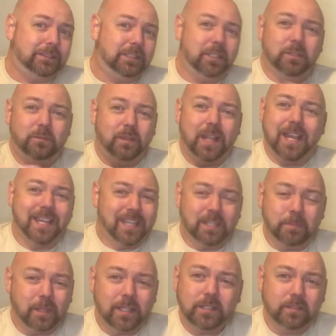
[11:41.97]
You know, got
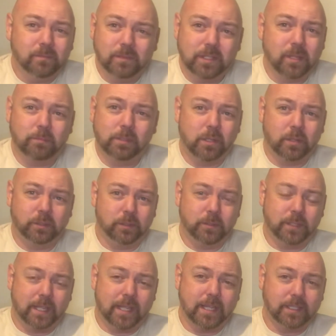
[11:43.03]
enemies, something along
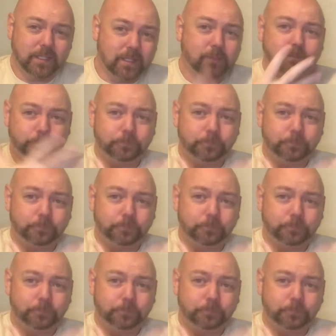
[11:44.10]
those lines.